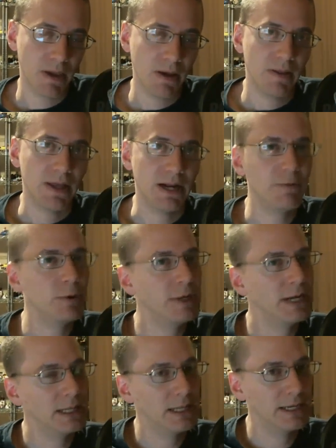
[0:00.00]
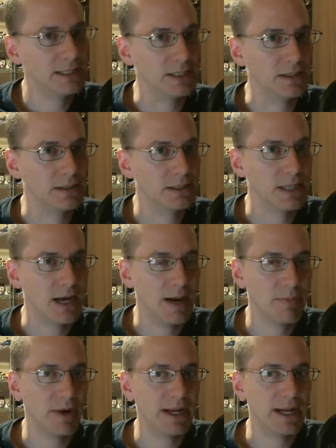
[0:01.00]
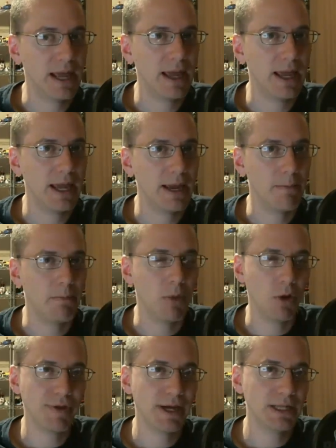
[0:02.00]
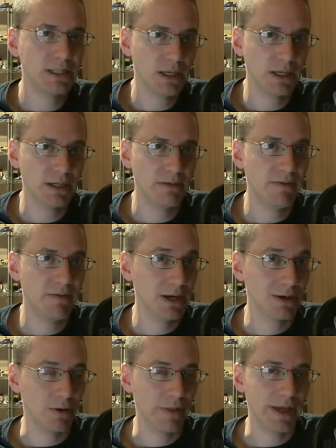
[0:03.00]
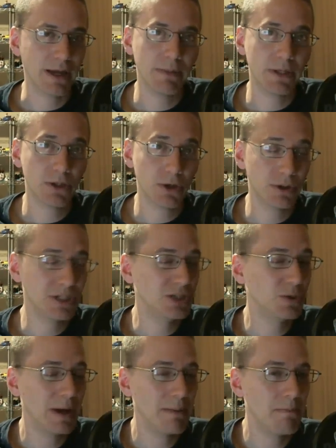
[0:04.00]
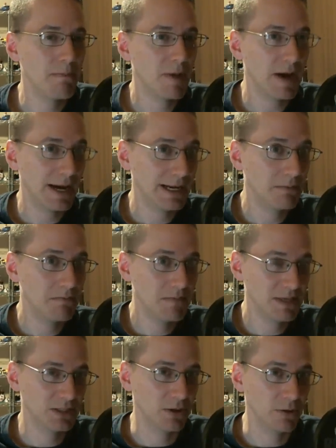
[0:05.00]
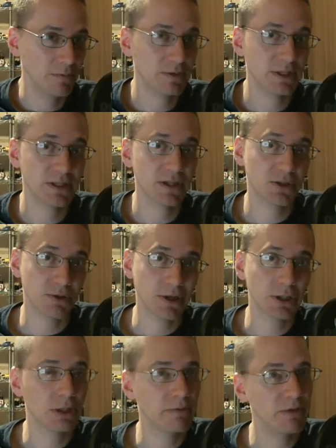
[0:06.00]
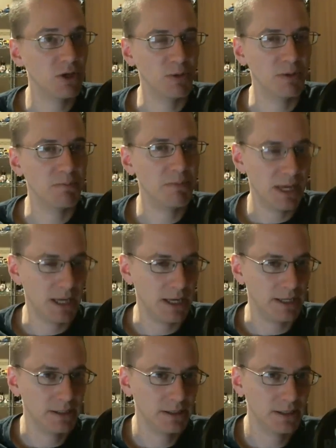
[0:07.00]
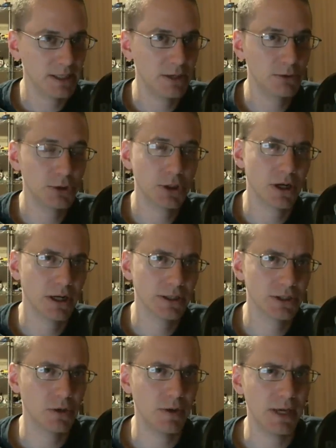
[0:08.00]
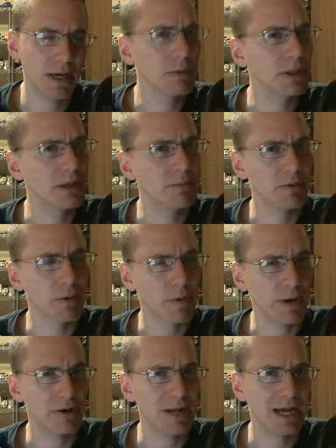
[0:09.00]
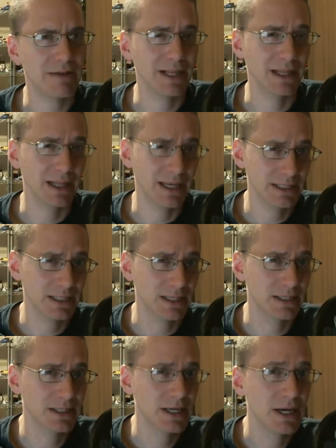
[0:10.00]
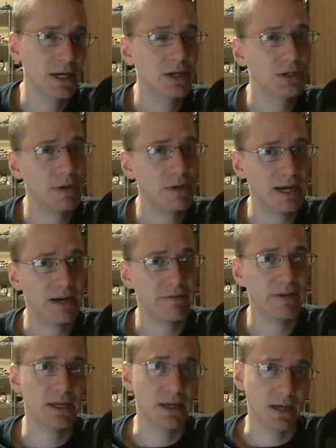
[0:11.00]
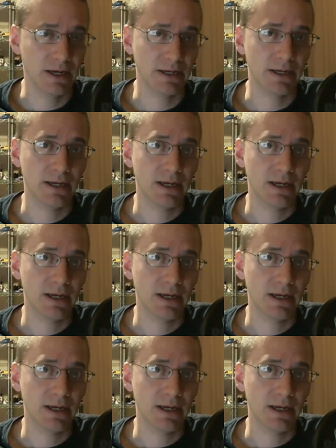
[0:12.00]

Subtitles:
that if you need a license to operate a multi-ton vehicle that can be turned into a guided missile for the destruction of human beings, that you should also equally be required to have a license to have a gun,